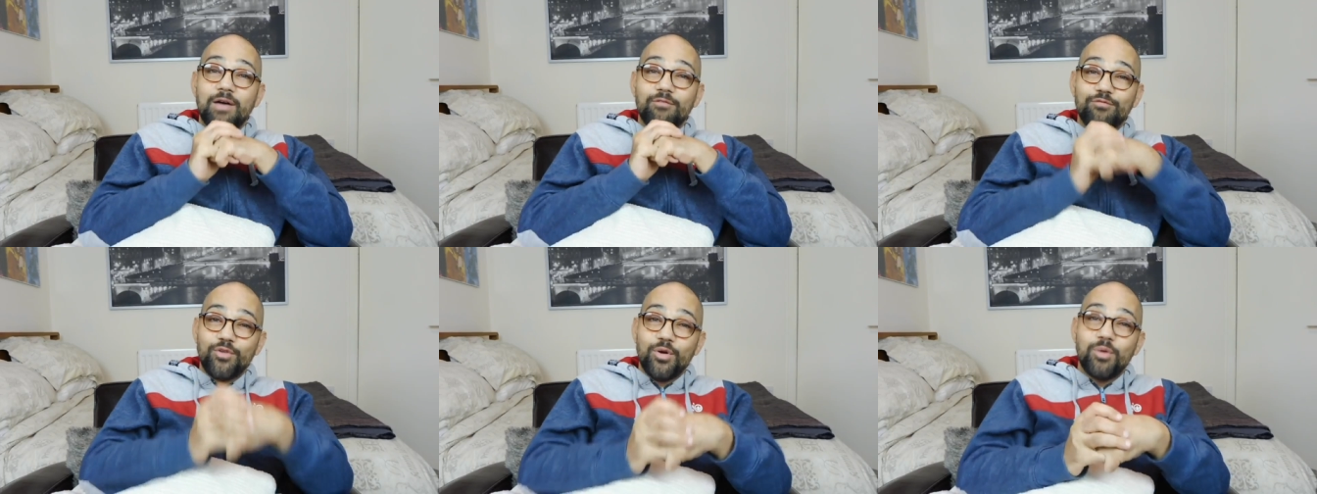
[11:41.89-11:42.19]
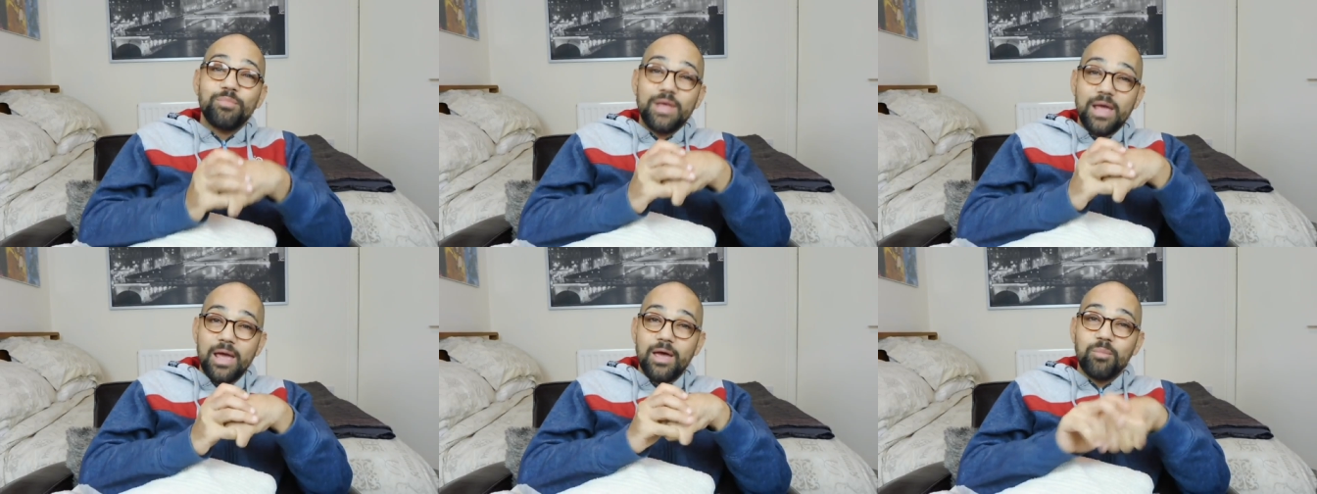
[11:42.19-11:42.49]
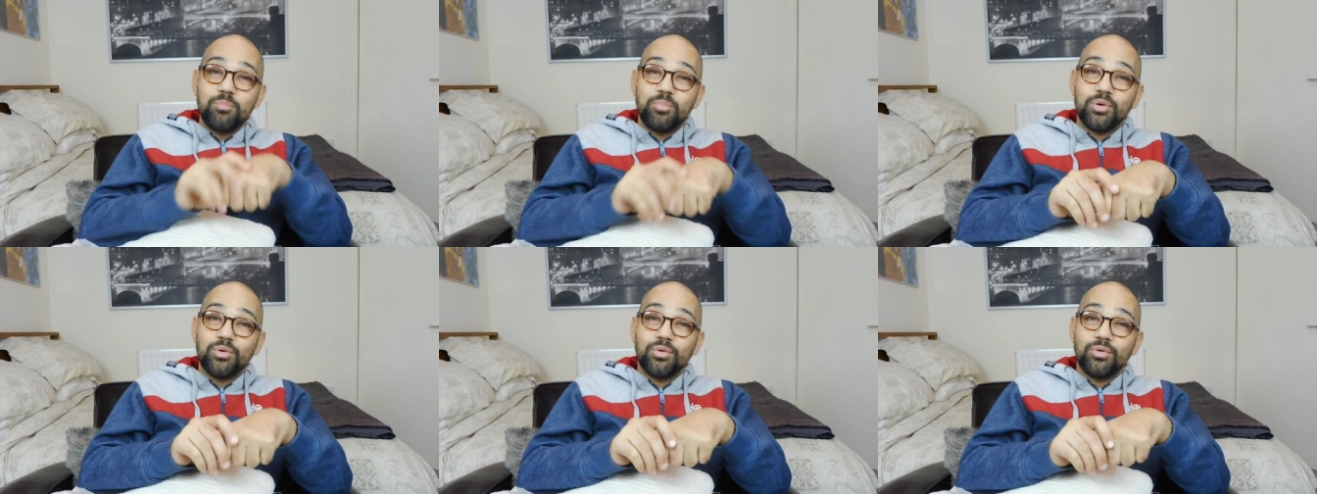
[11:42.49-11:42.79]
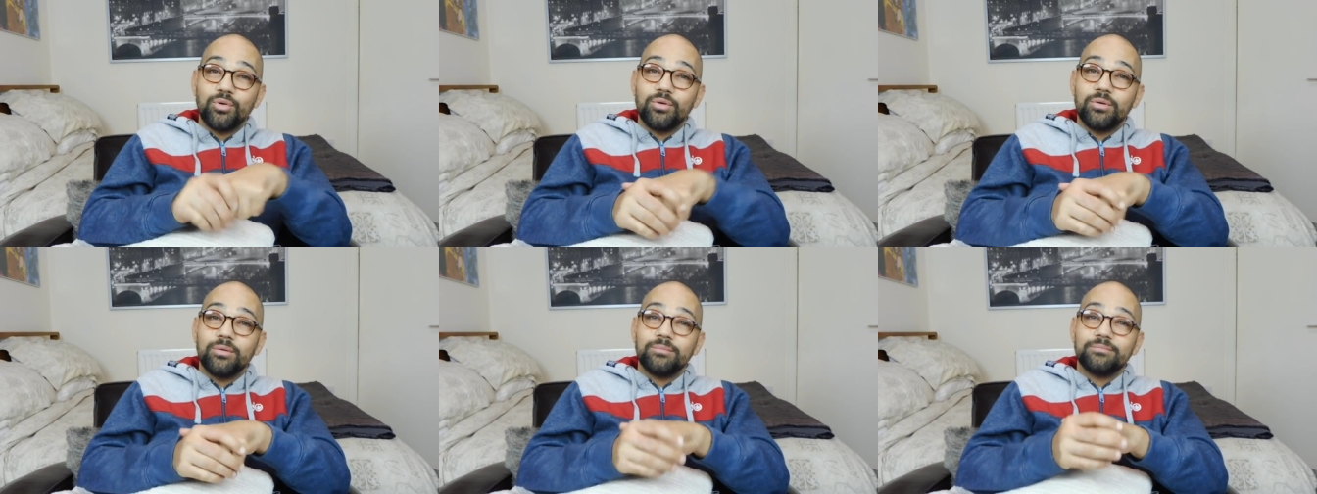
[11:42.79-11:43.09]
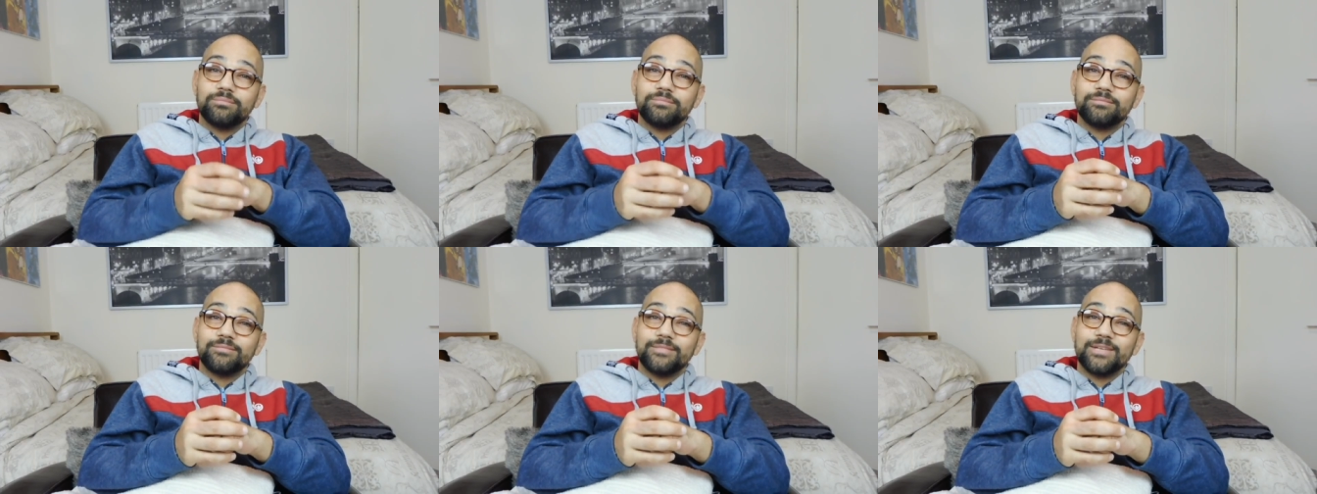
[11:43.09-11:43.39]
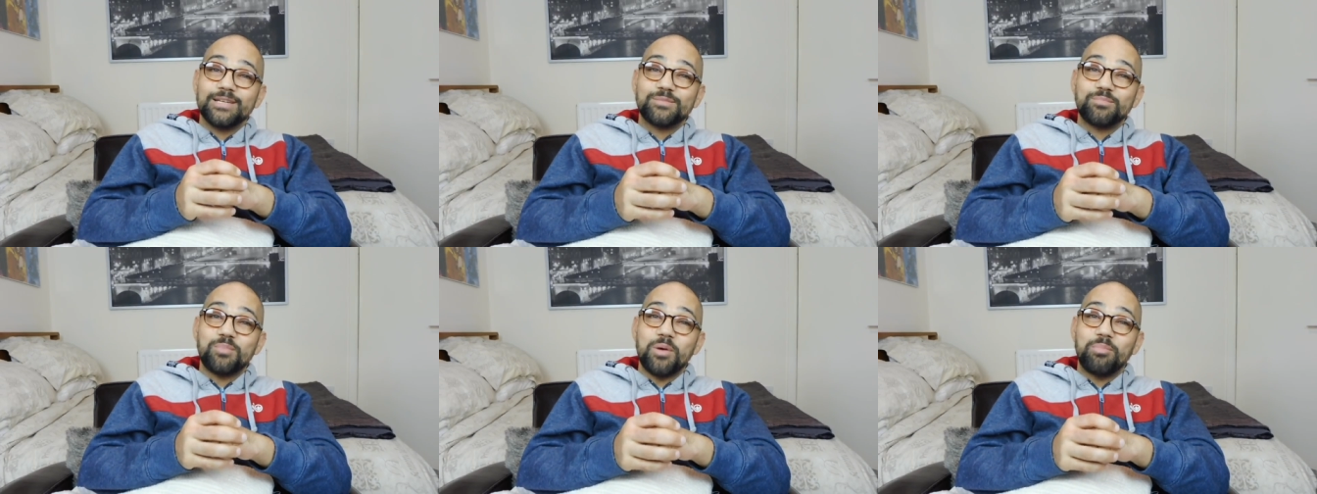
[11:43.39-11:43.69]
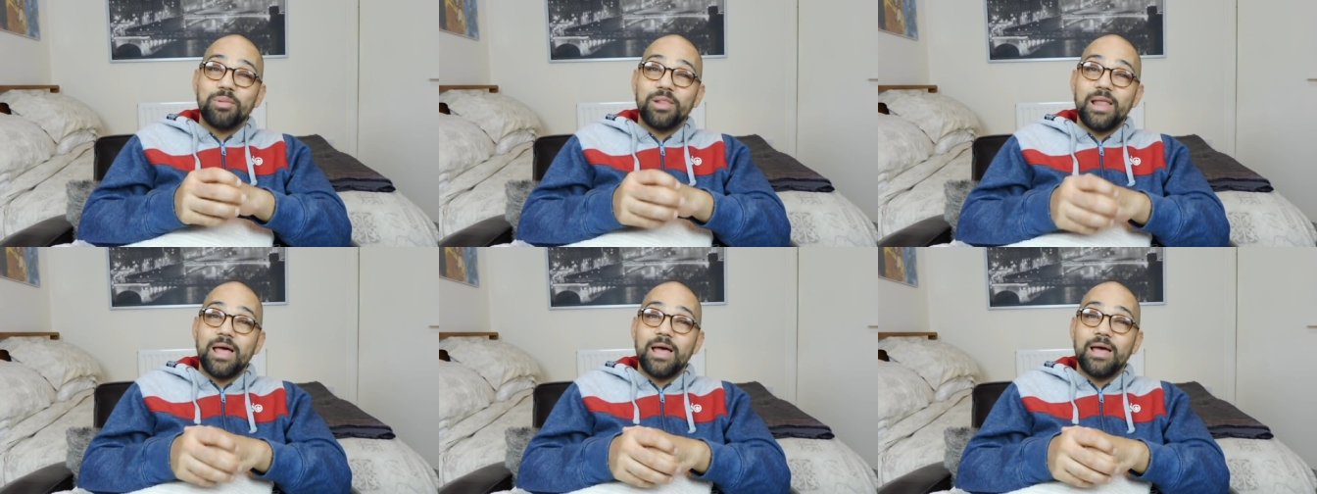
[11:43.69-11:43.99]
from the airport is my
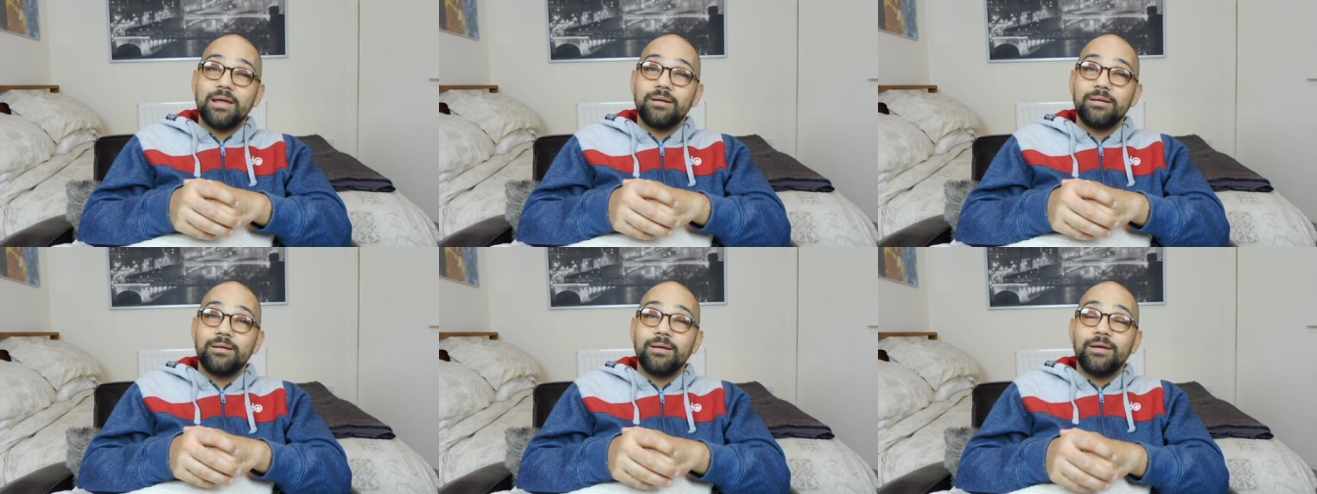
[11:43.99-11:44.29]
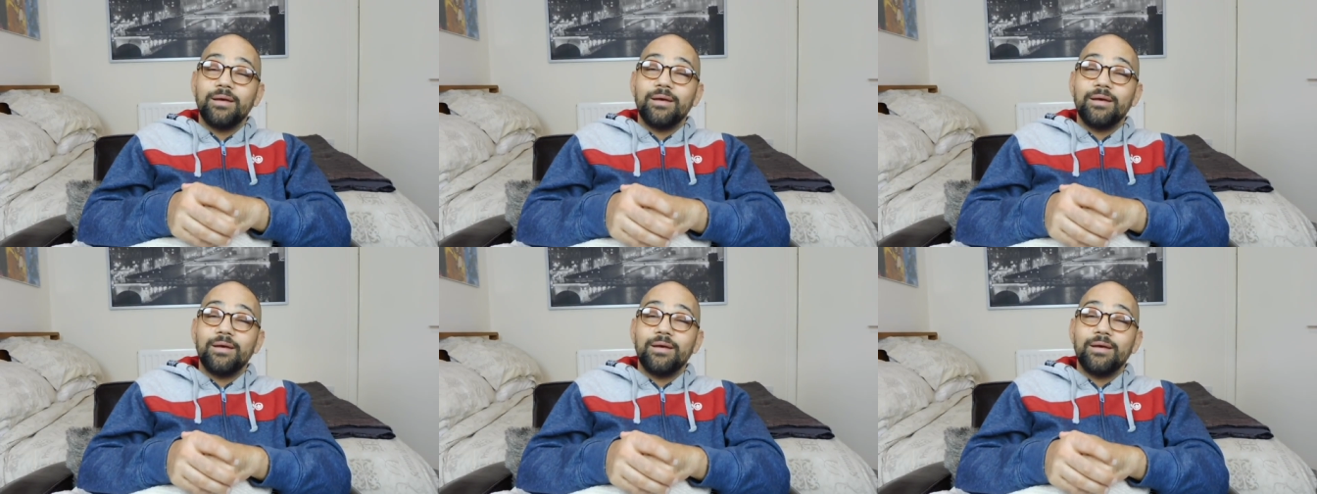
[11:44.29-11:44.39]
plan,